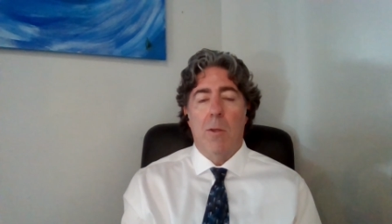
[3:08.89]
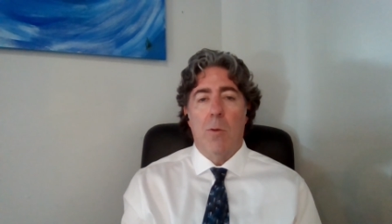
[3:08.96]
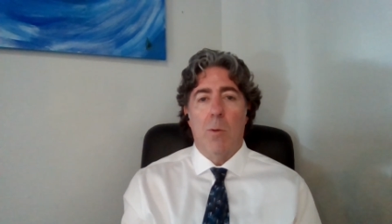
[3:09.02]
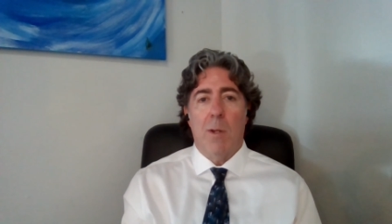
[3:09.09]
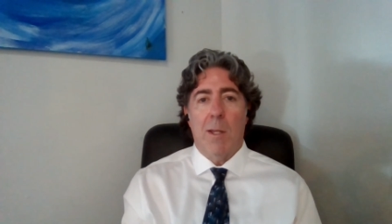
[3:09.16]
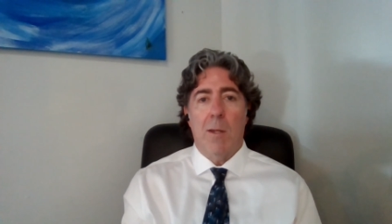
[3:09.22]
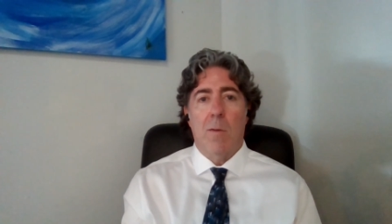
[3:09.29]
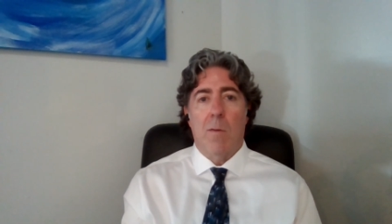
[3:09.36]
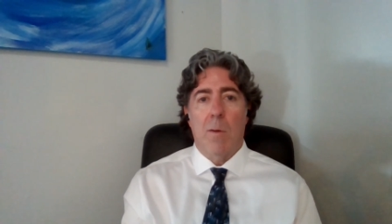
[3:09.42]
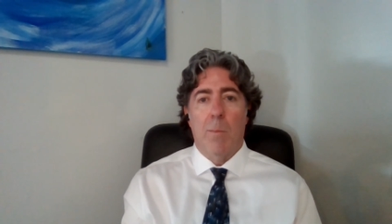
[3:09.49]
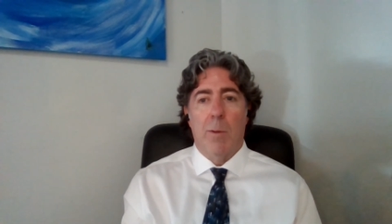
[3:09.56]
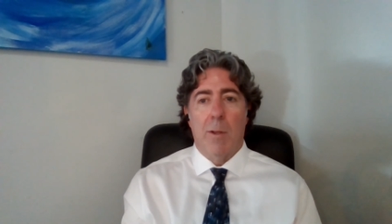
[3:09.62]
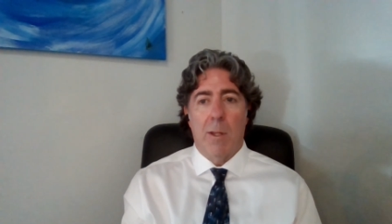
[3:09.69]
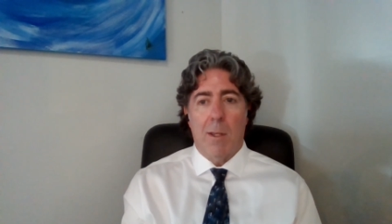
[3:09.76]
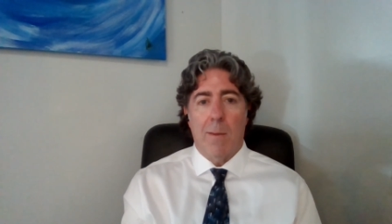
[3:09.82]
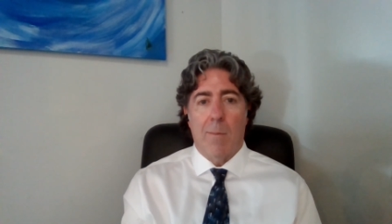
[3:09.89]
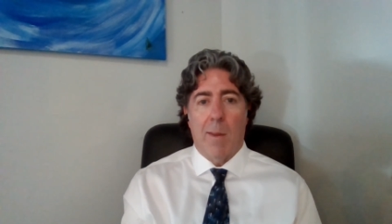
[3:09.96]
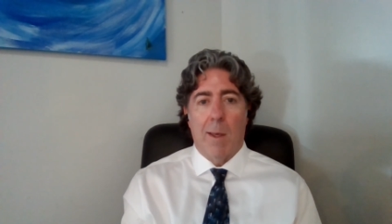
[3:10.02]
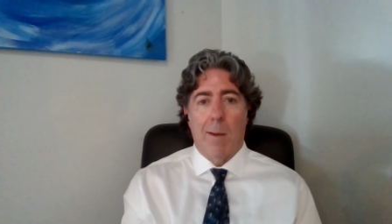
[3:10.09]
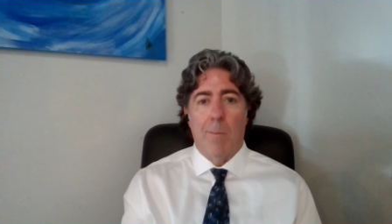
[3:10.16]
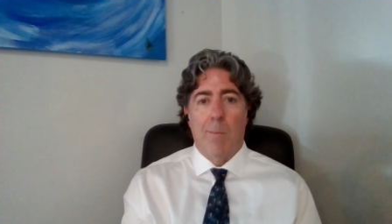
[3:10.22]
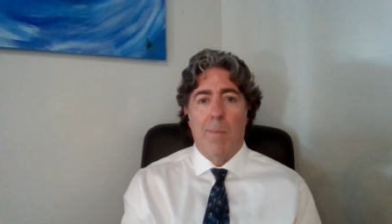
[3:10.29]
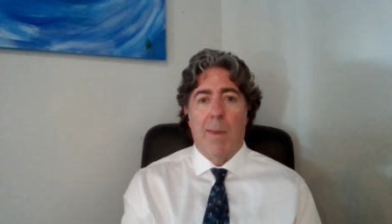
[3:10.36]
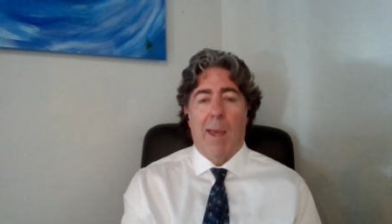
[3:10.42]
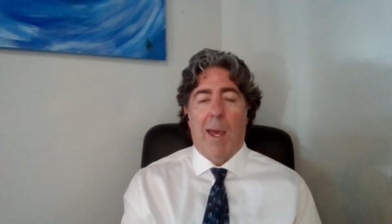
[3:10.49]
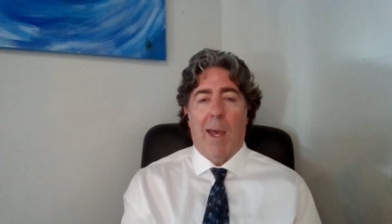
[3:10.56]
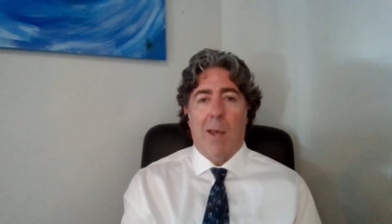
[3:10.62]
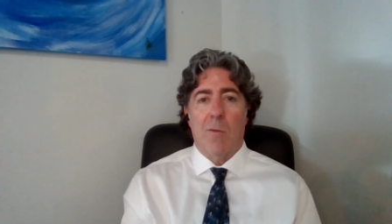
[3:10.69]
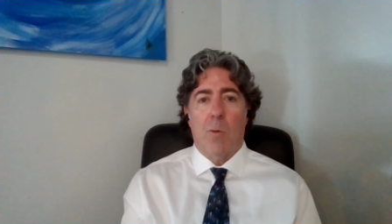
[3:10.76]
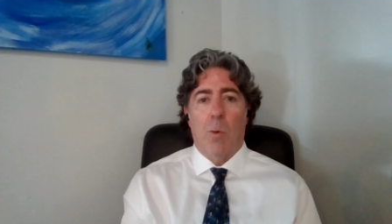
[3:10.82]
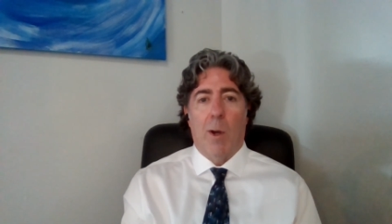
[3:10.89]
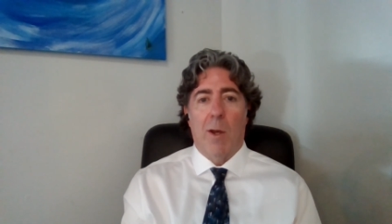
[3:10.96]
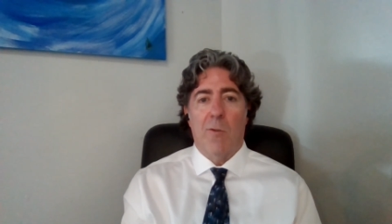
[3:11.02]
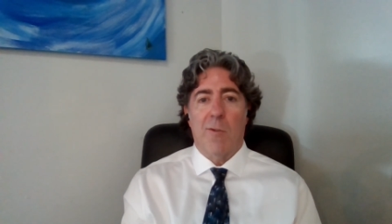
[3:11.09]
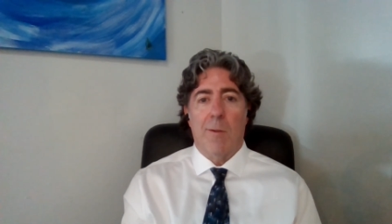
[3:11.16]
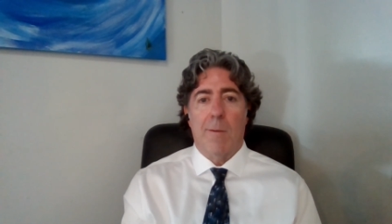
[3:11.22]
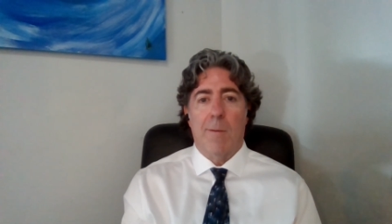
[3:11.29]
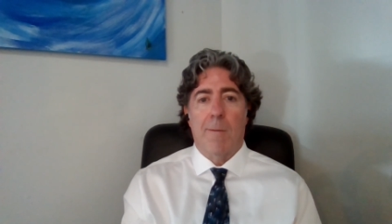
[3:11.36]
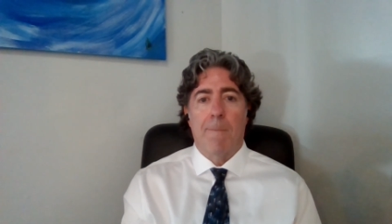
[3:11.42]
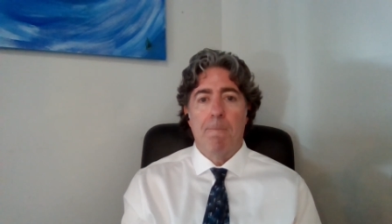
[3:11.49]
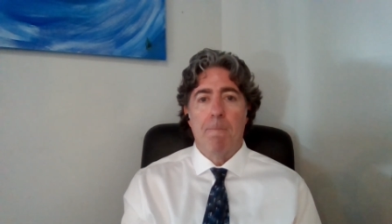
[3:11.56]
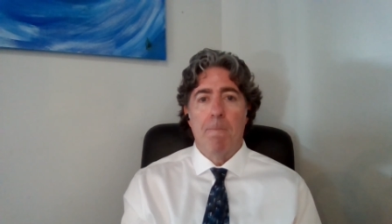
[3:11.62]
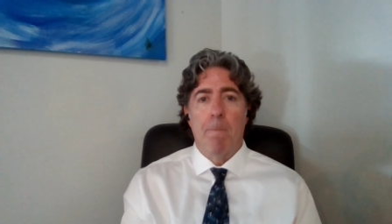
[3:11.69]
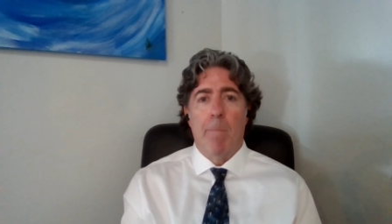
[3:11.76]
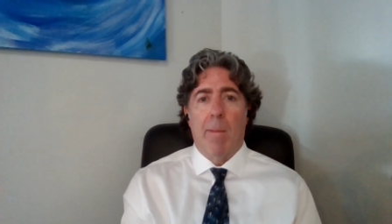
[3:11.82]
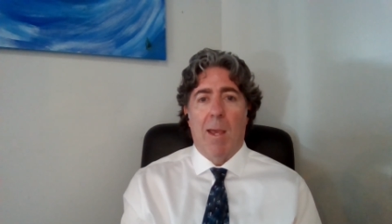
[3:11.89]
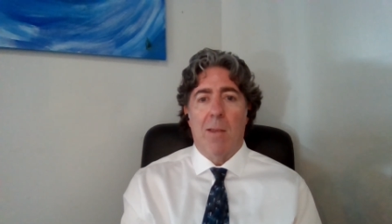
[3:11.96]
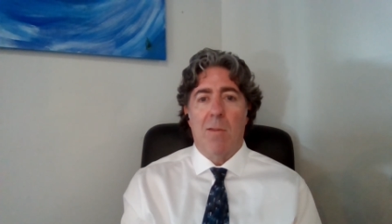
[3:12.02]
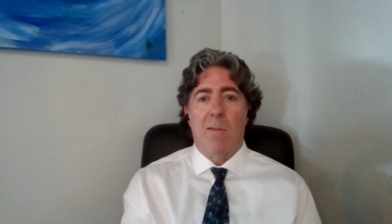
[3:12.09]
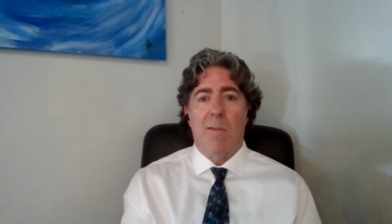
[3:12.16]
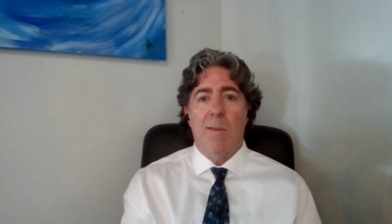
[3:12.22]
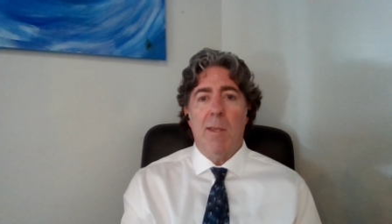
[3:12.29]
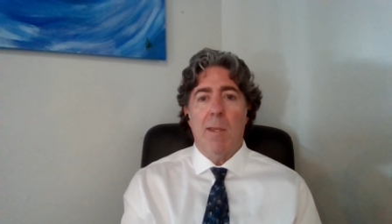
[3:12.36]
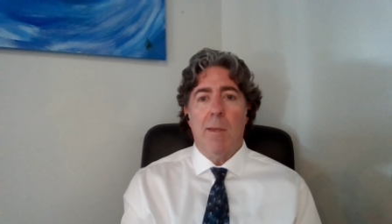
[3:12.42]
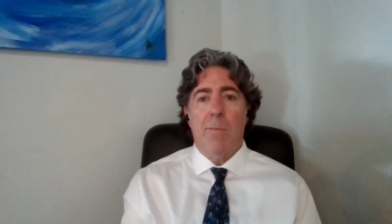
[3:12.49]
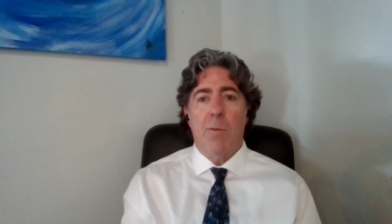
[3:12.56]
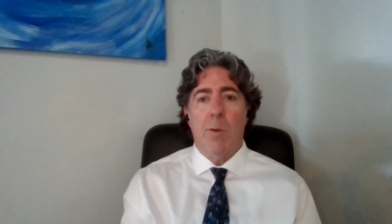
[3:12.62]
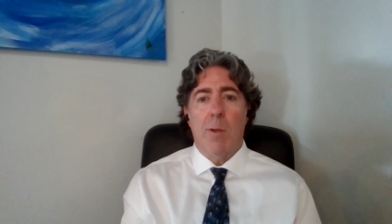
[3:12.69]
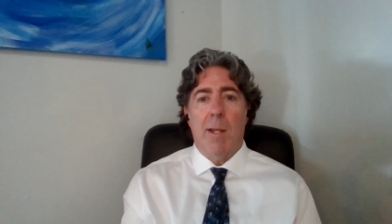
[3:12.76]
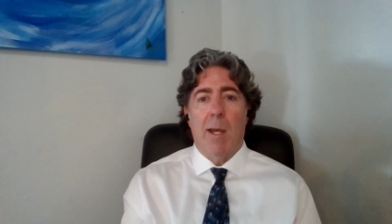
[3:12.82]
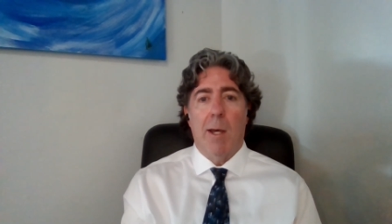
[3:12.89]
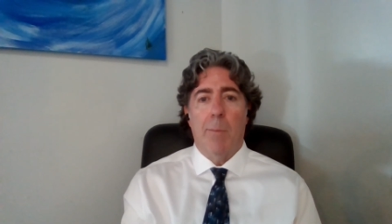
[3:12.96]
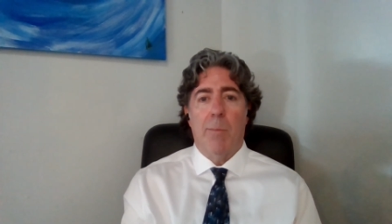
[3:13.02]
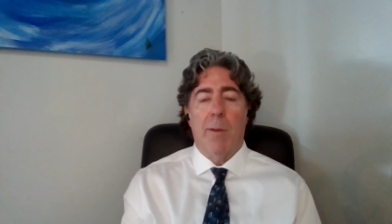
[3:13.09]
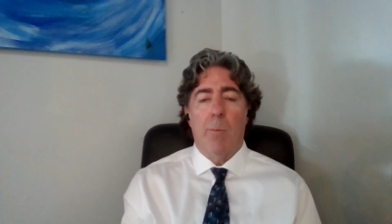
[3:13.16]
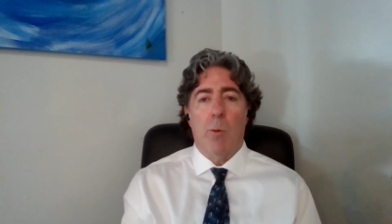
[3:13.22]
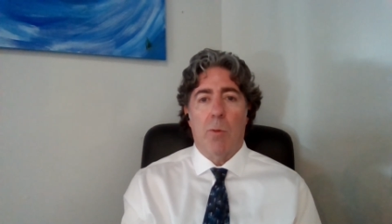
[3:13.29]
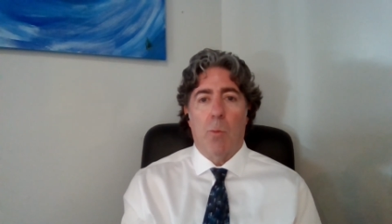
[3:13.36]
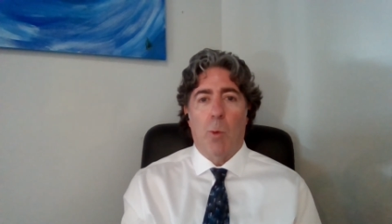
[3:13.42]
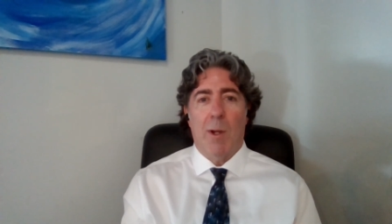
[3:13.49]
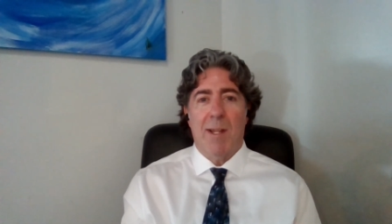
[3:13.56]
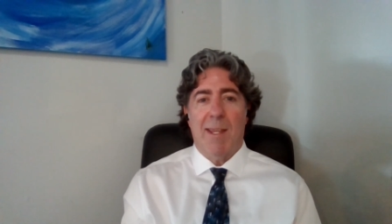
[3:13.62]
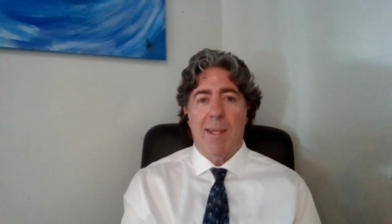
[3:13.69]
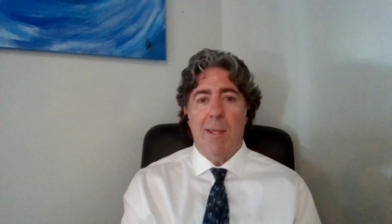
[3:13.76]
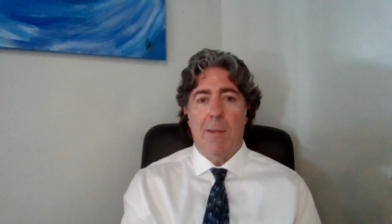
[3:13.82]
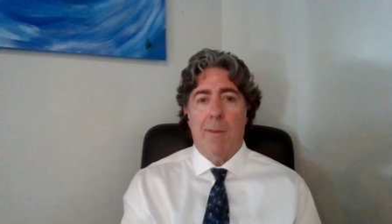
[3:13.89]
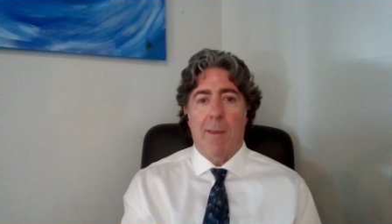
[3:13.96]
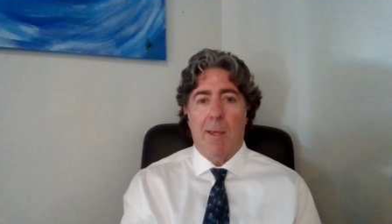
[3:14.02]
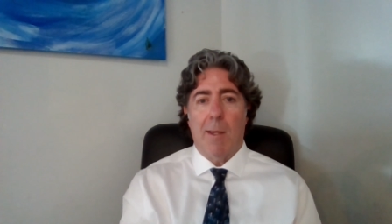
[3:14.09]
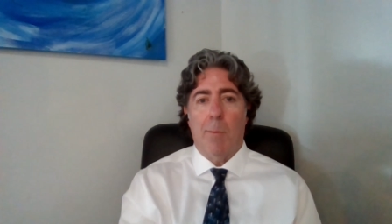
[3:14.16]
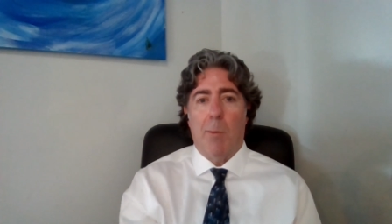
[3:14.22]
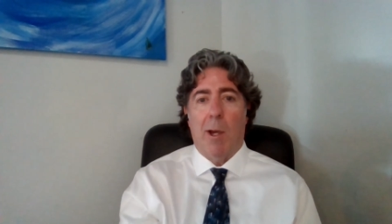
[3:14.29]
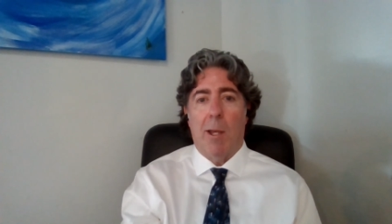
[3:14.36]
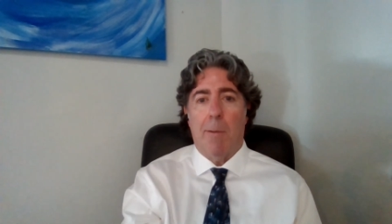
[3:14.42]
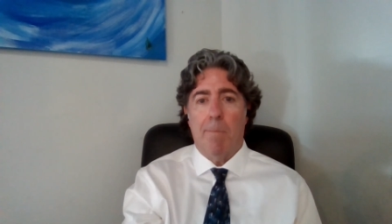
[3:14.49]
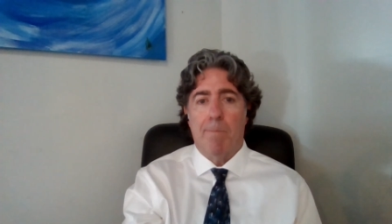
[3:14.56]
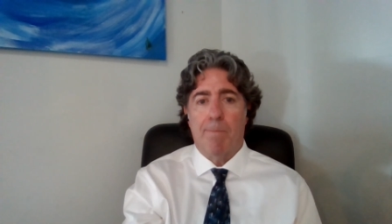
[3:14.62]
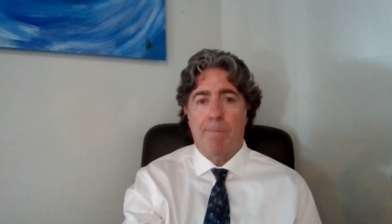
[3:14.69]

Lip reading: You need to believe them, ask questions, and see if you can help them with one key thing in mind.